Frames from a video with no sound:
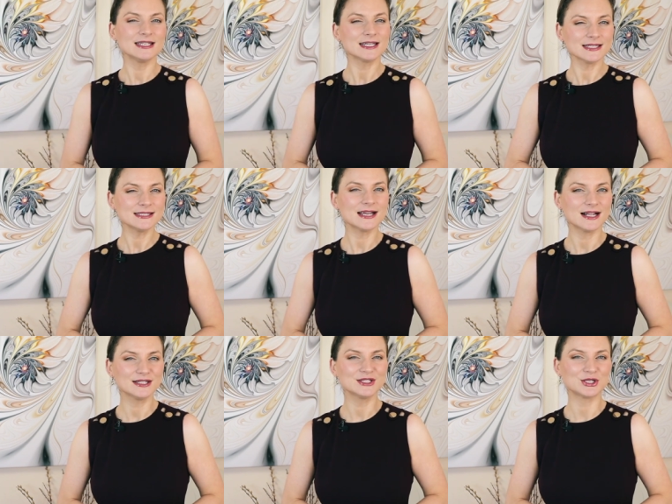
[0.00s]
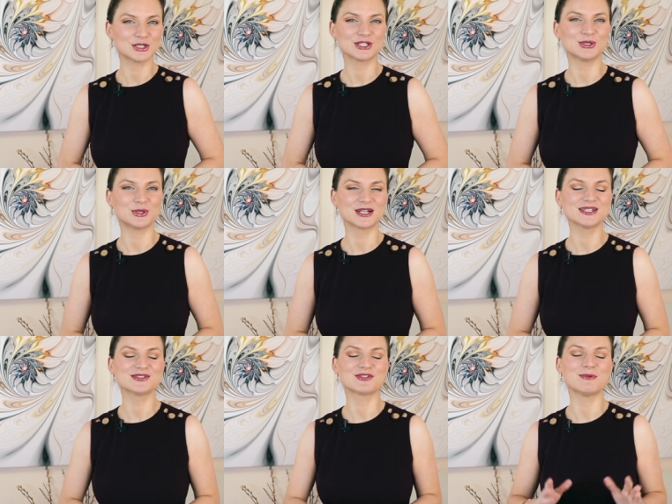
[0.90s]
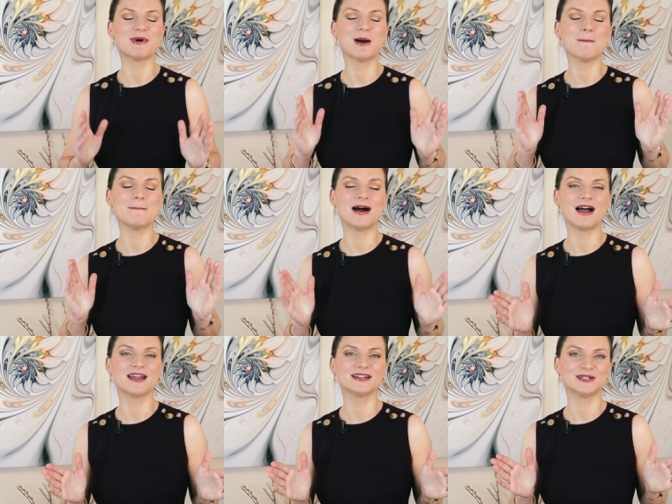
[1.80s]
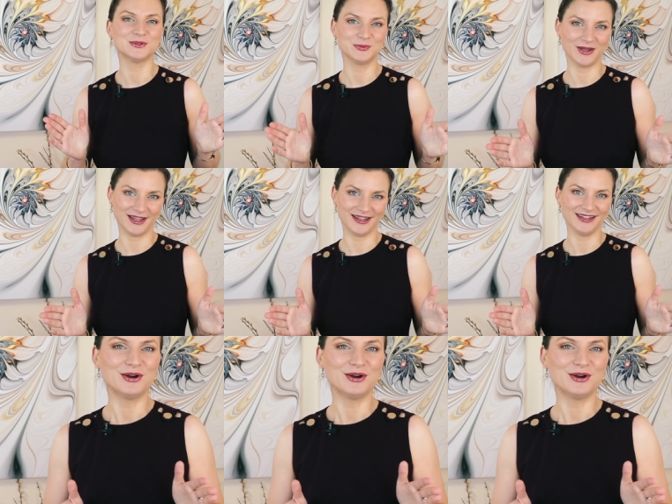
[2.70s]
They can tell you're a tourist from a mile away,